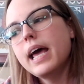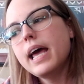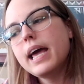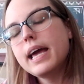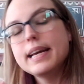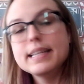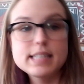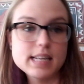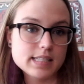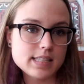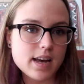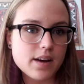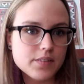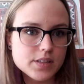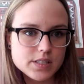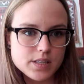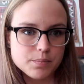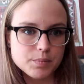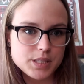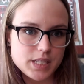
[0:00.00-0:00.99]
It does have
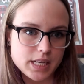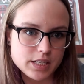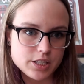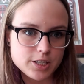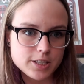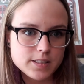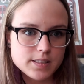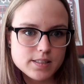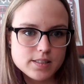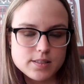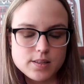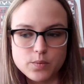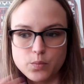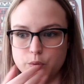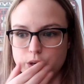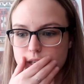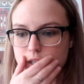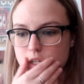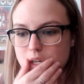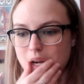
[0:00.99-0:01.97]
its limitations,
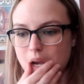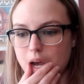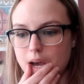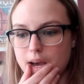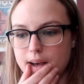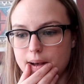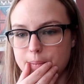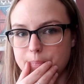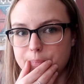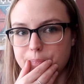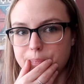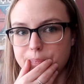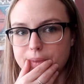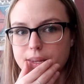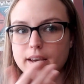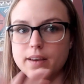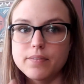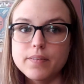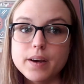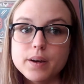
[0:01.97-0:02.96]
which
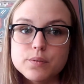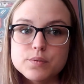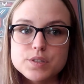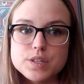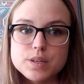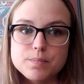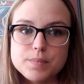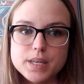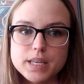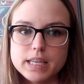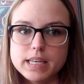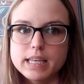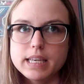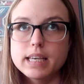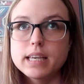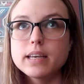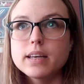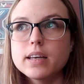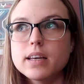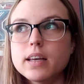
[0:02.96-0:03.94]
I found to
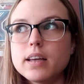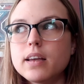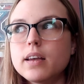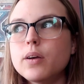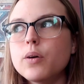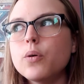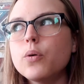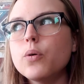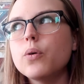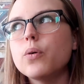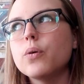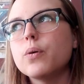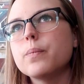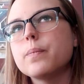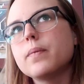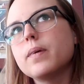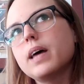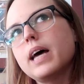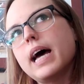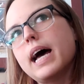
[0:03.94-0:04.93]
be,
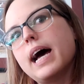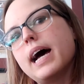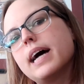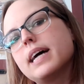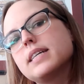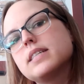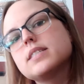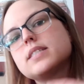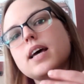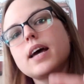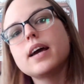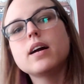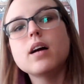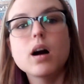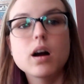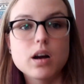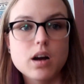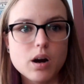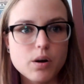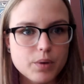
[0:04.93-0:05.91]
as I
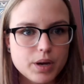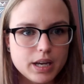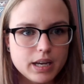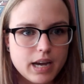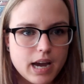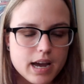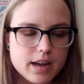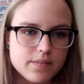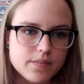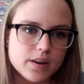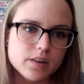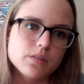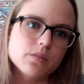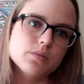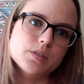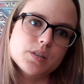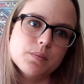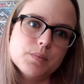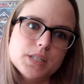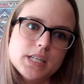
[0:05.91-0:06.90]
got going, I found
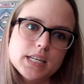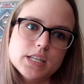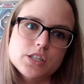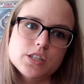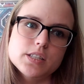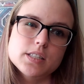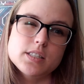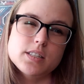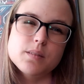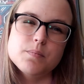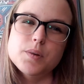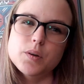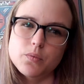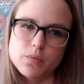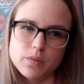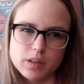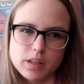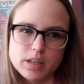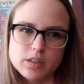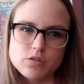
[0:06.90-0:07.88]
those limitations to be
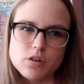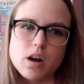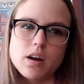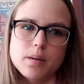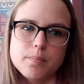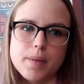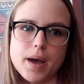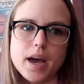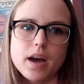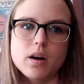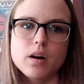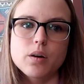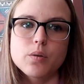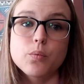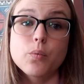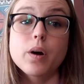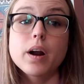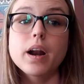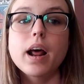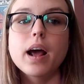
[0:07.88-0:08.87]
really drawing back on
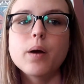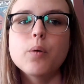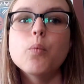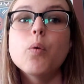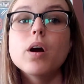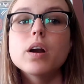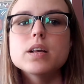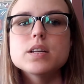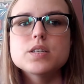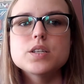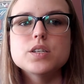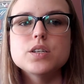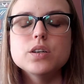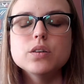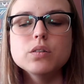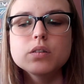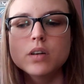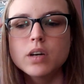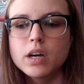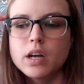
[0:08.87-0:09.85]
what I wanted to
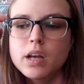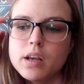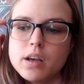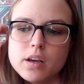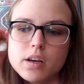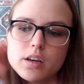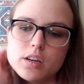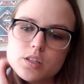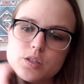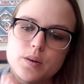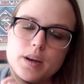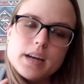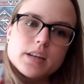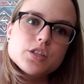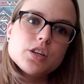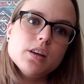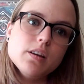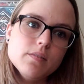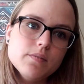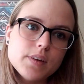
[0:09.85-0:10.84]
do. So I
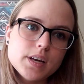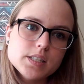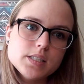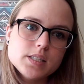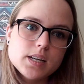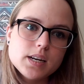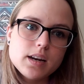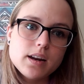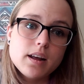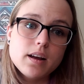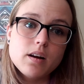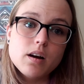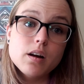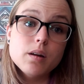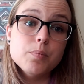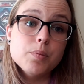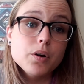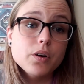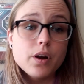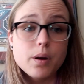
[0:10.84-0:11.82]
actually invested and I got a
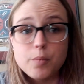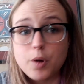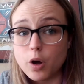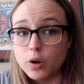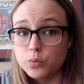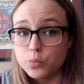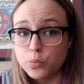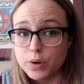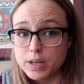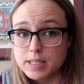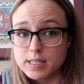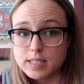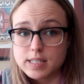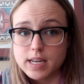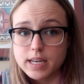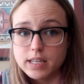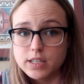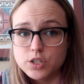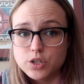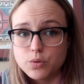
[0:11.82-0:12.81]
program called
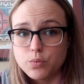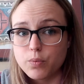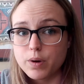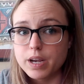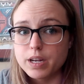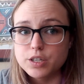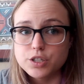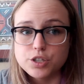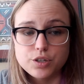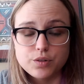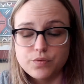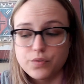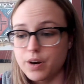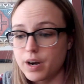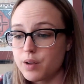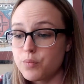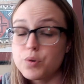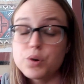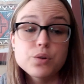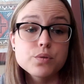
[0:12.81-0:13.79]
WinStitch, which for
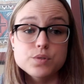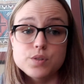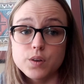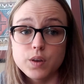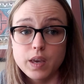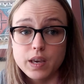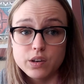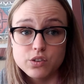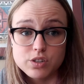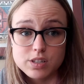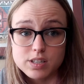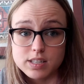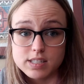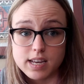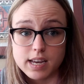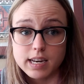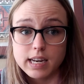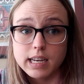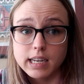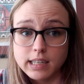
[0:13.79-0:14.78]
anyone who's looking on
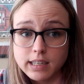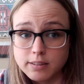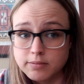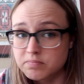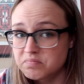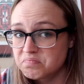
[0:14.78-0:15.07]
designing,